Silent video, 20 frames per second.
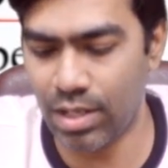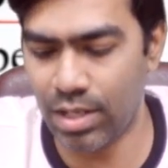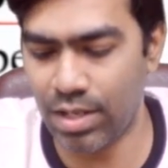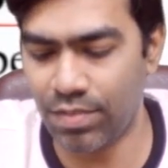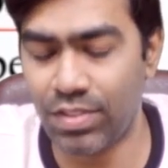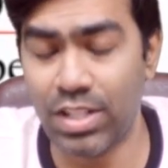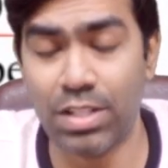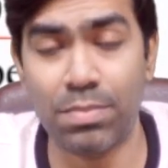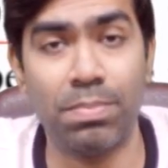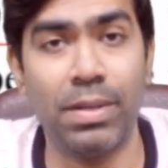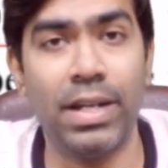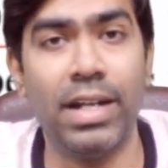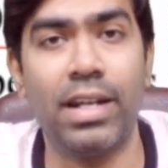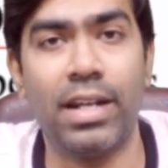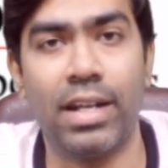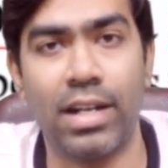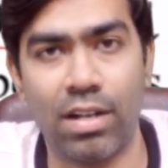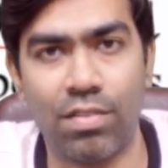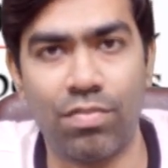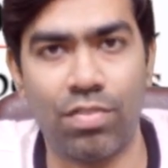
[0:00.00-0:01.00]
if the split
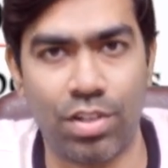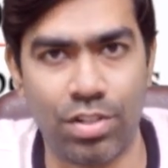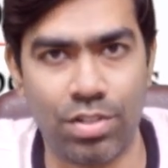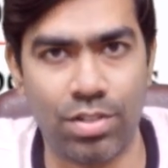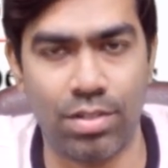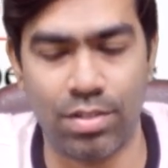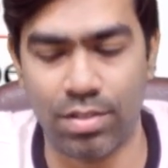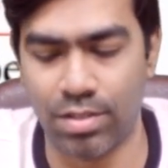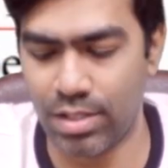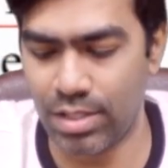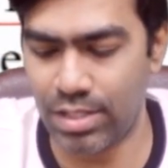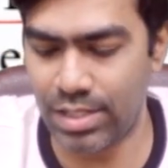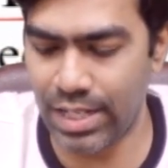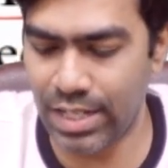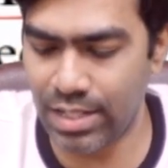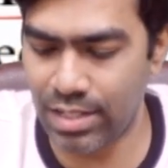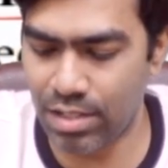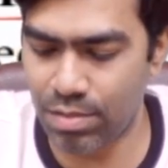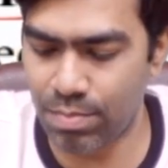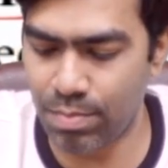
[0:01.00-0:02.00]
renal function
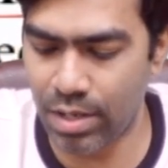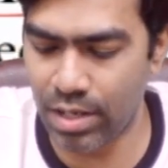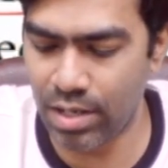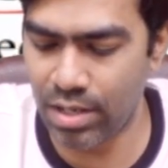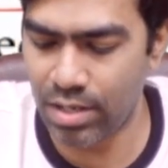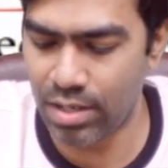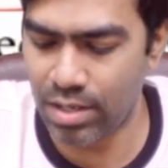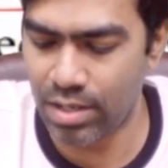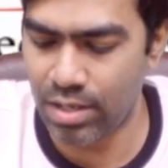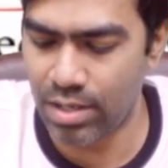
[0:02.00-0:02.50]
changes by